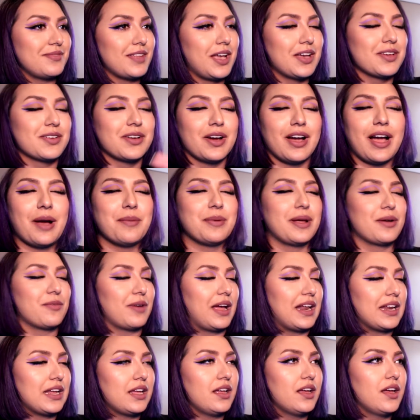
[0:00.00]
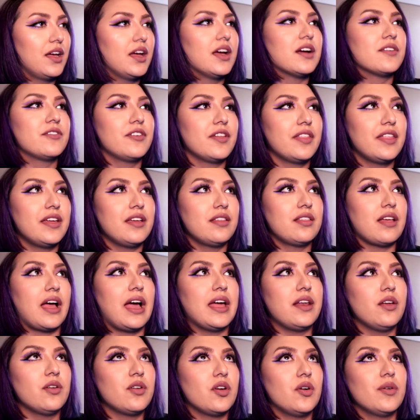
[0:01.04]
I'm not ready for this.
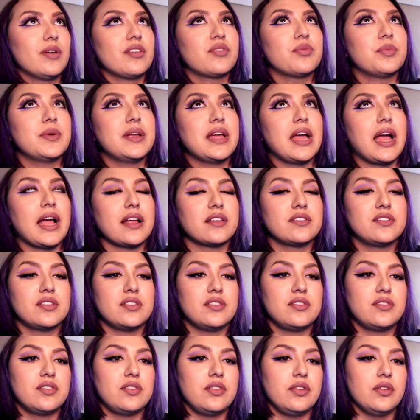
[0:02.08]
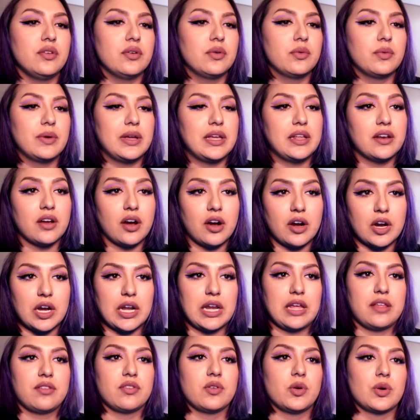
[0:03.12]
I don't always react to when
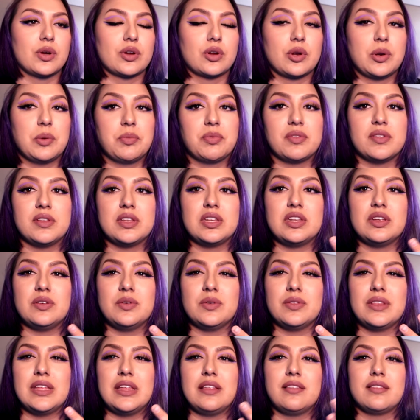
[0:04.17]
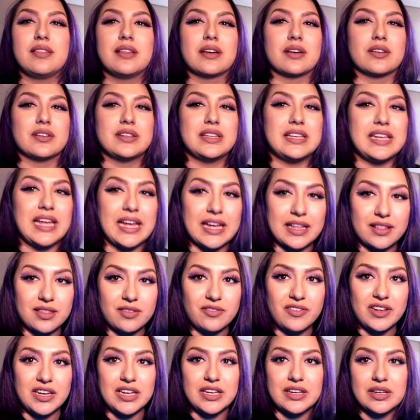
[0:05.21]
artists or groups do these little
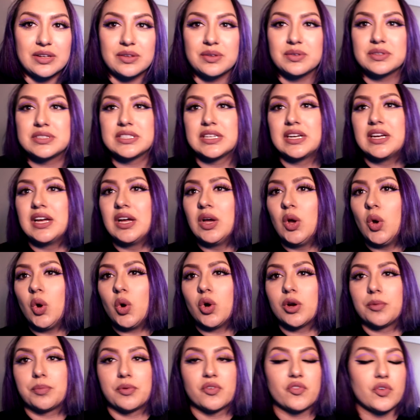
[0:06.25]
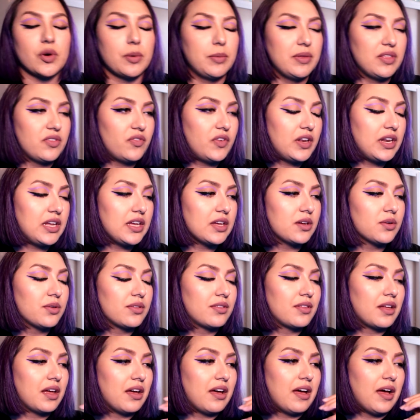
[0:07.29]
dance videos or performance
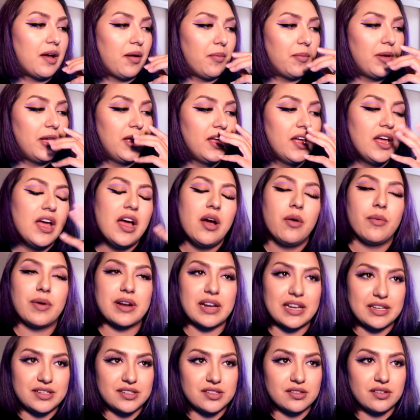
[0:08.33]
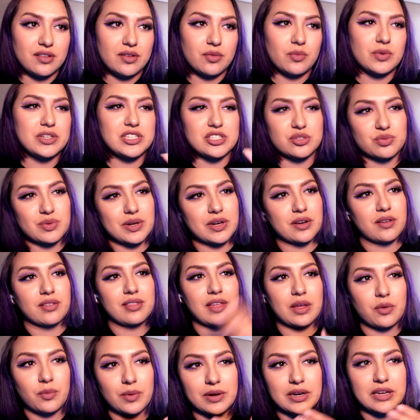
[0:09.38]
videos. Um, when I do, which is weird because
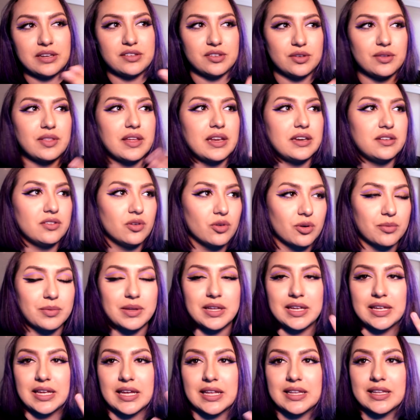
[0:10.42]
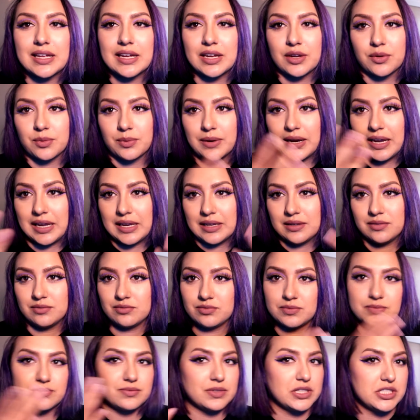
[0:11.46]
like when I do, they only get like great
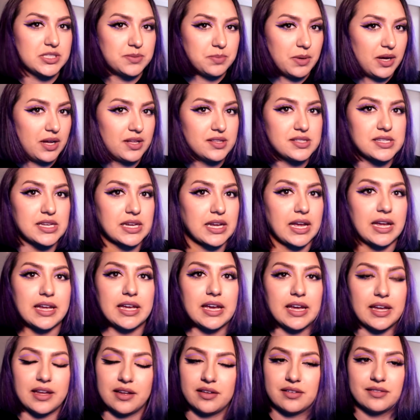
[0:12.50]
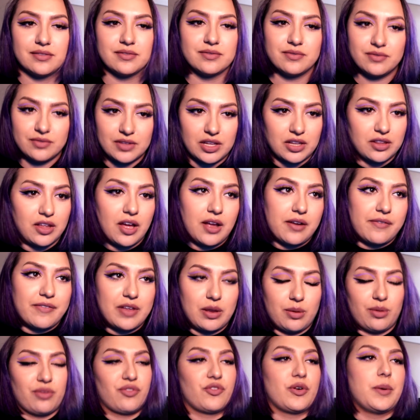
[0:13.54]
response. Like I get a lot of
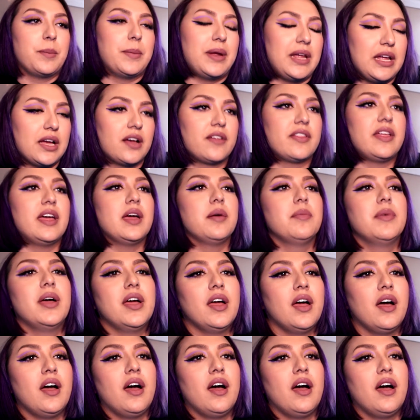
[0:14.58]
views for me on them.